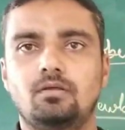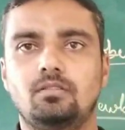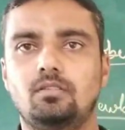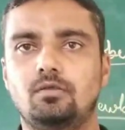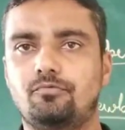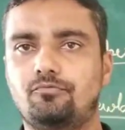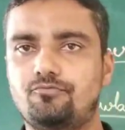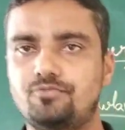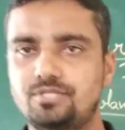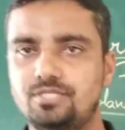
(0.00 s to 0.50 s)

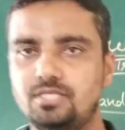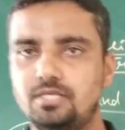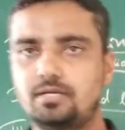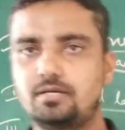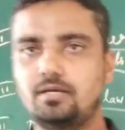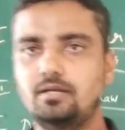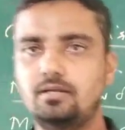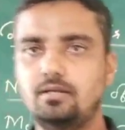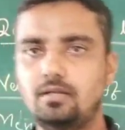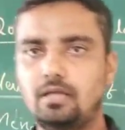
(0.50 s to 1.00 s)
the
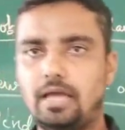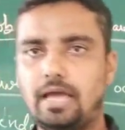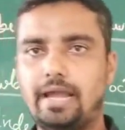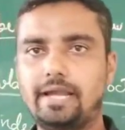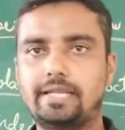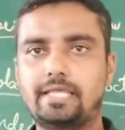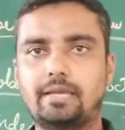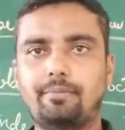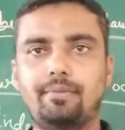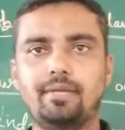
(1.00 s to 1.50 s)
physical
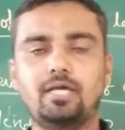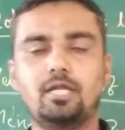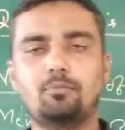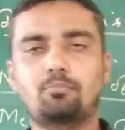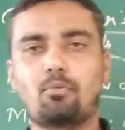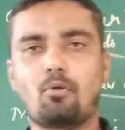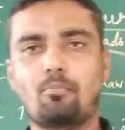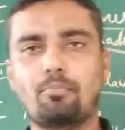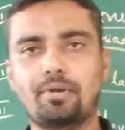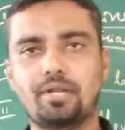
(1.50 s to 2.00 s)
and chemical
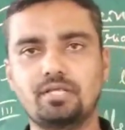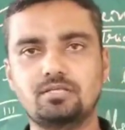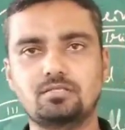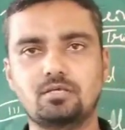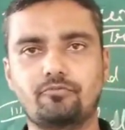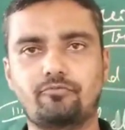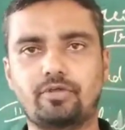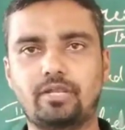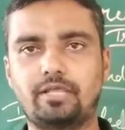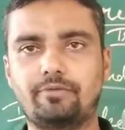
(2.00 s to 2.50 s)
properties
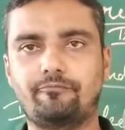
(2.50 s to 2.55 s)
of